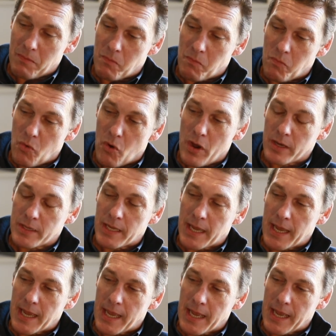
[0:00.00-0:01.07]
worked
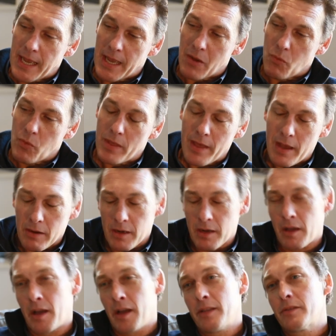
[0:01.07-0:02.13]
with our
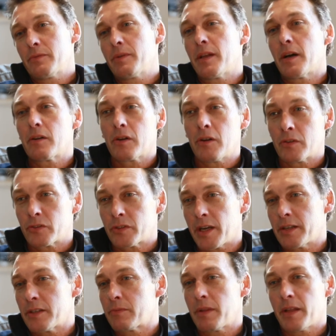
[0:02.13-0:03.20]
clients, with our
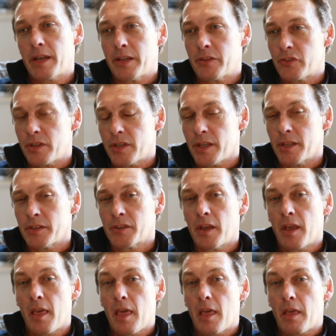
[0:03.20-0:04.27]
contractors, with our engineers.
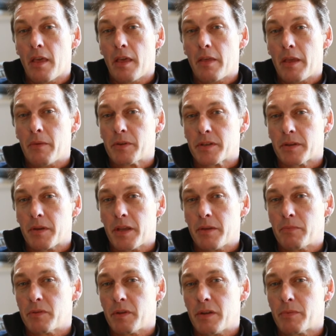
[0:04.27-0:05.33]
It
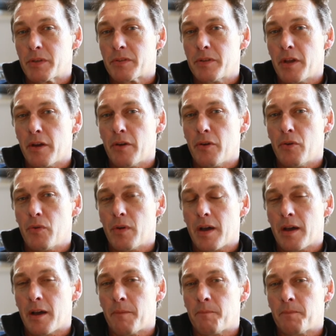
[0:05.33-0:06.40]
was
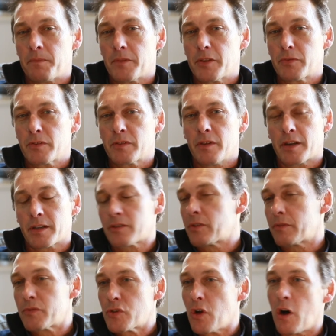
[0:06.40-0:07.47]
no, this was not a sort
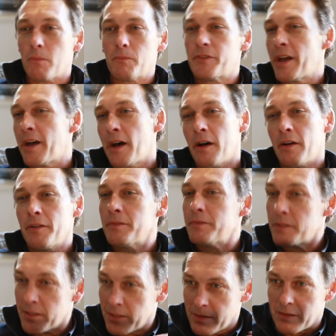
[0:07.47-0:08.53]
of top-down,
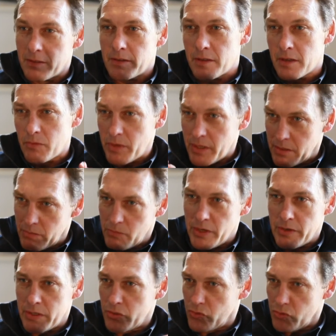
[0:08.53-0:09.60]
you know,
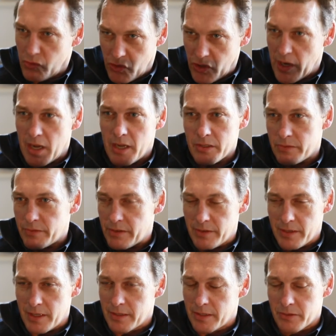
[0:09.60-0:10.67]
we're in charge of
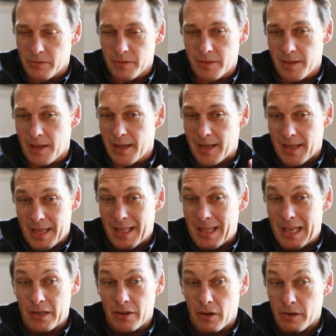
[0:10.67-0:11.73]
everything. This was like,
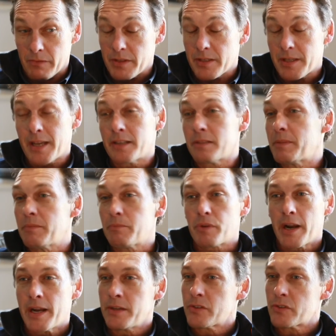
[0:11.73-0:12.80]
a lot of this had to be
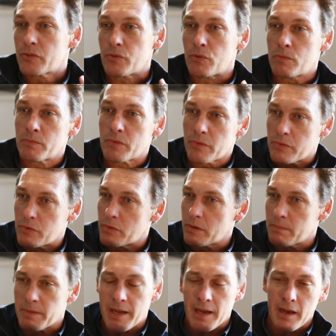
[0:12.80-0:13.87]
brainstormed, thought
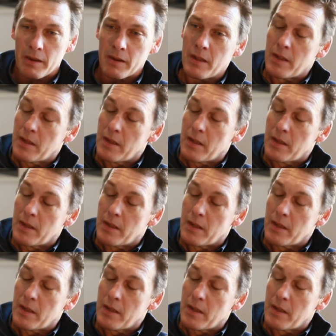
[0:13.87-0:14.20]
about,